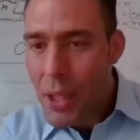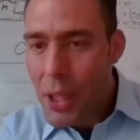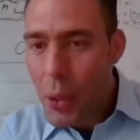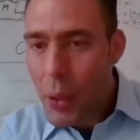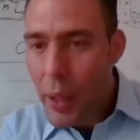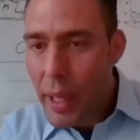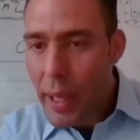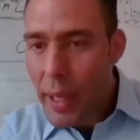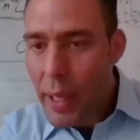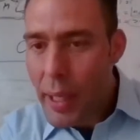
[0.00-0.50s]

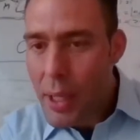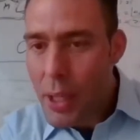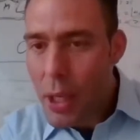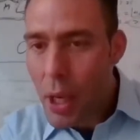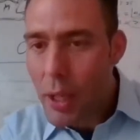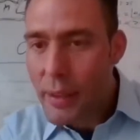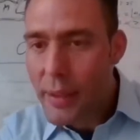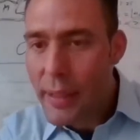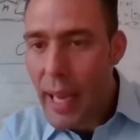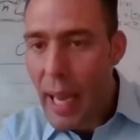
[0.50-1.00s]
So it is
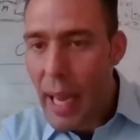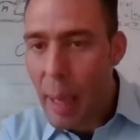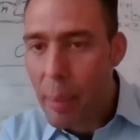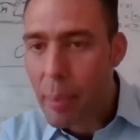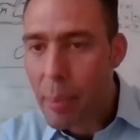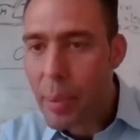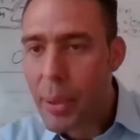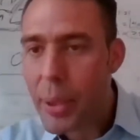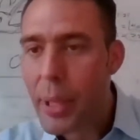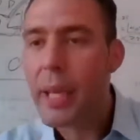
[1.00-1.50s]
on
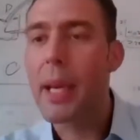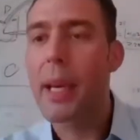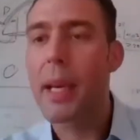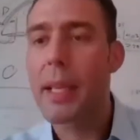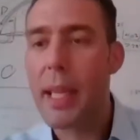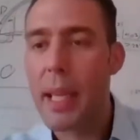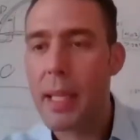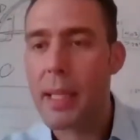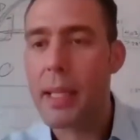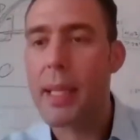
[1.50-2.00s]
DAP.
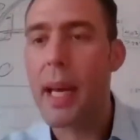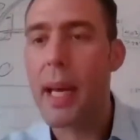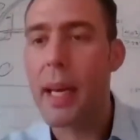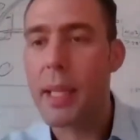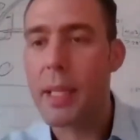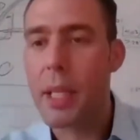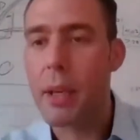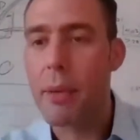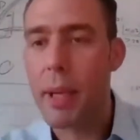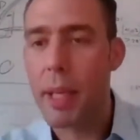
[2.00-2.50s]
Yes, that
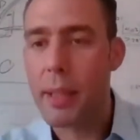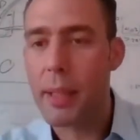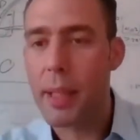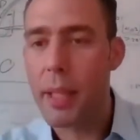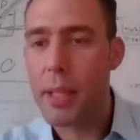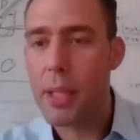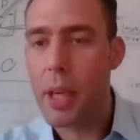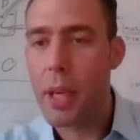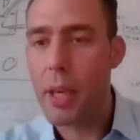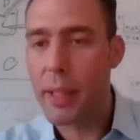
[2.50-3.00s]
is correct.
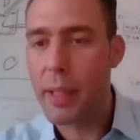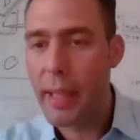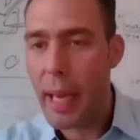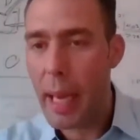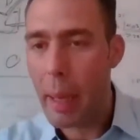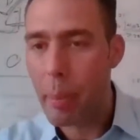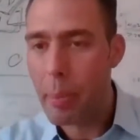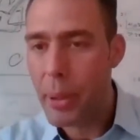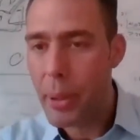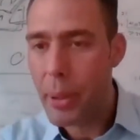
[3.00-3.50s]
It is on a
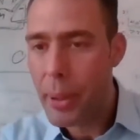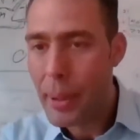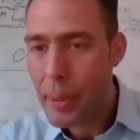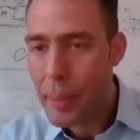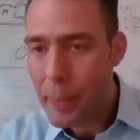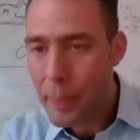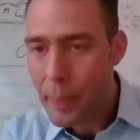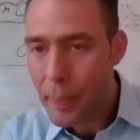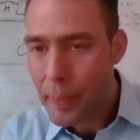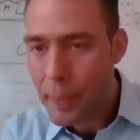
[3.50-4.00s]
DApp.
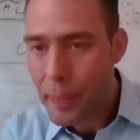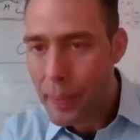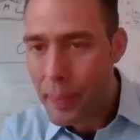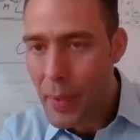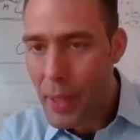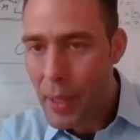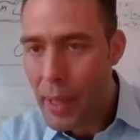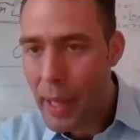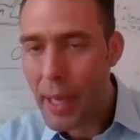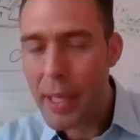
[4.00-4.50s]

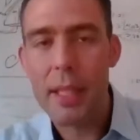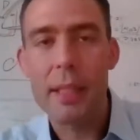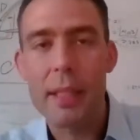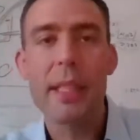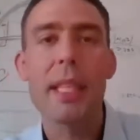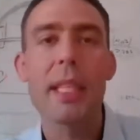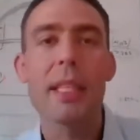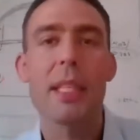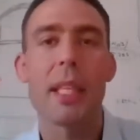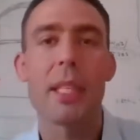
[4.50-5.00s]
That is a
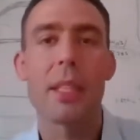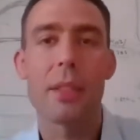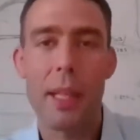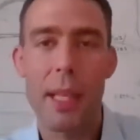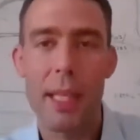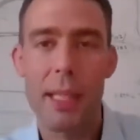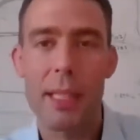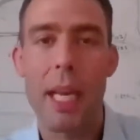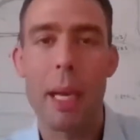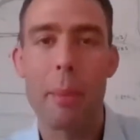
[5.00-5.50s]

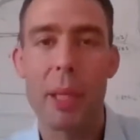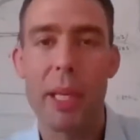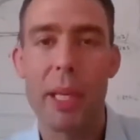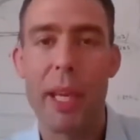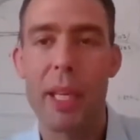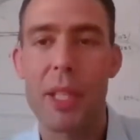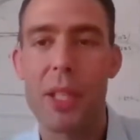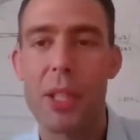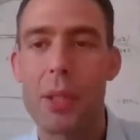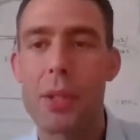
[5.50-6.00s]
decentralized
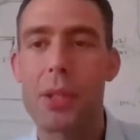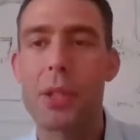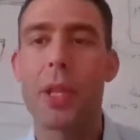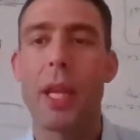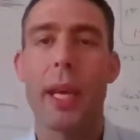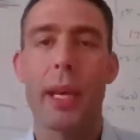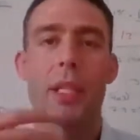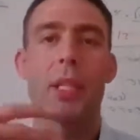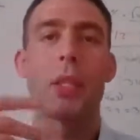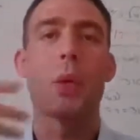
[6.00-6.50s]
application. So
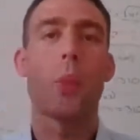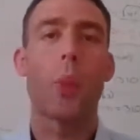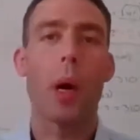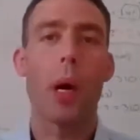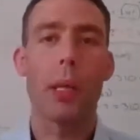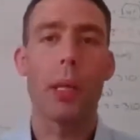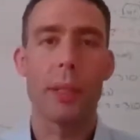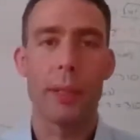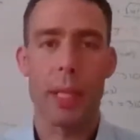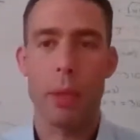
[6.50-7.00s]
that is the
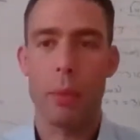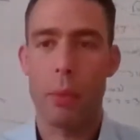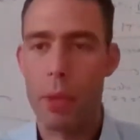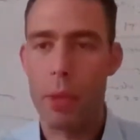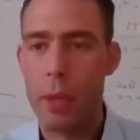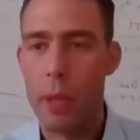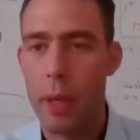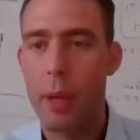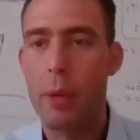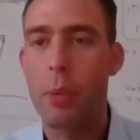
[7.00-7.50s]
wallet that
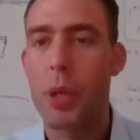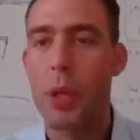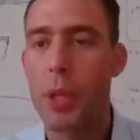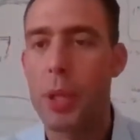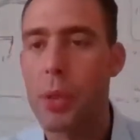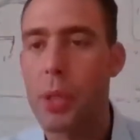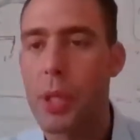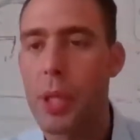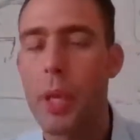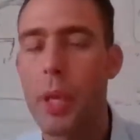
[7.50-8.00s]
we're
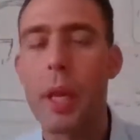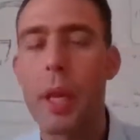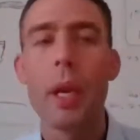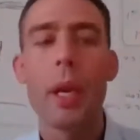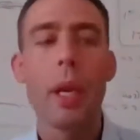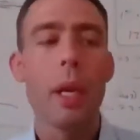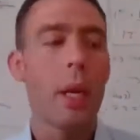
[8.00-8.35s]
using.